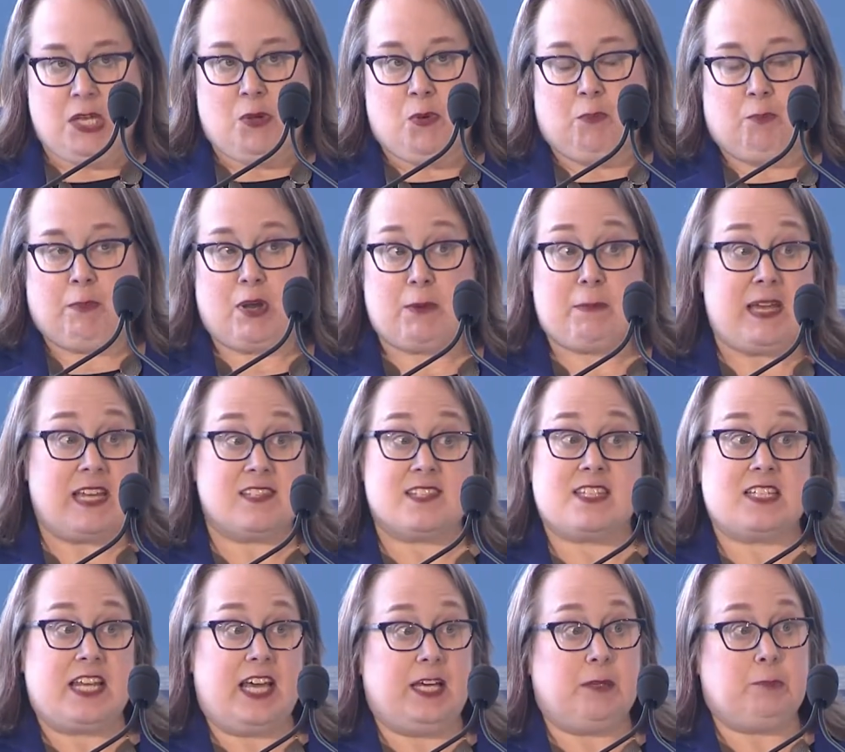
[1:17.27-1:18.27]
Mayor Mason
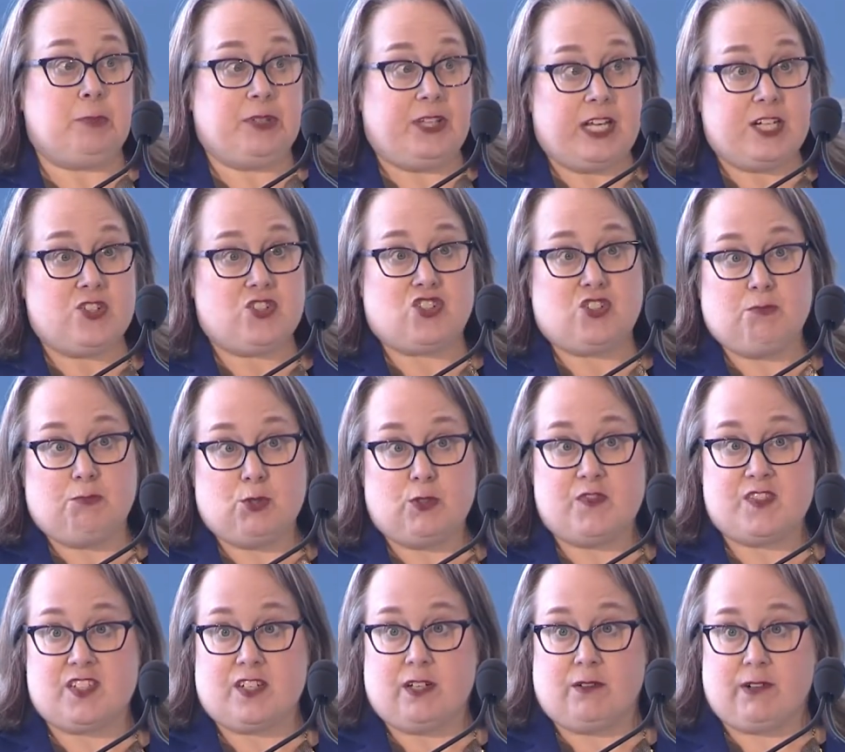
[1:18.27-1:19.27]
had pledged to move
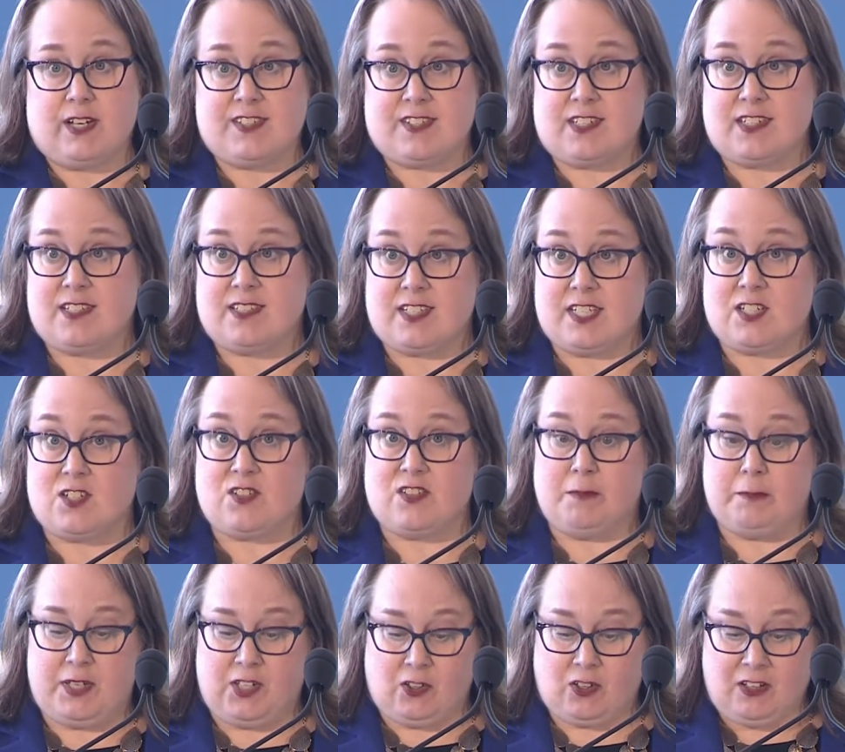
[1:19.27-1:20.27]
city residents into the
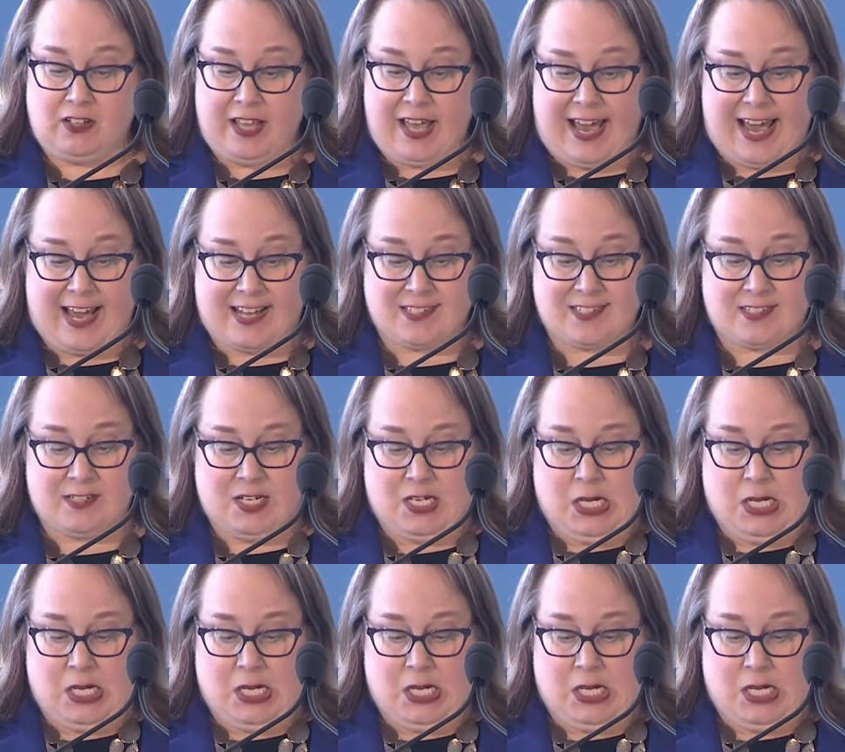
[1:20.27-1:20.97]
middle class,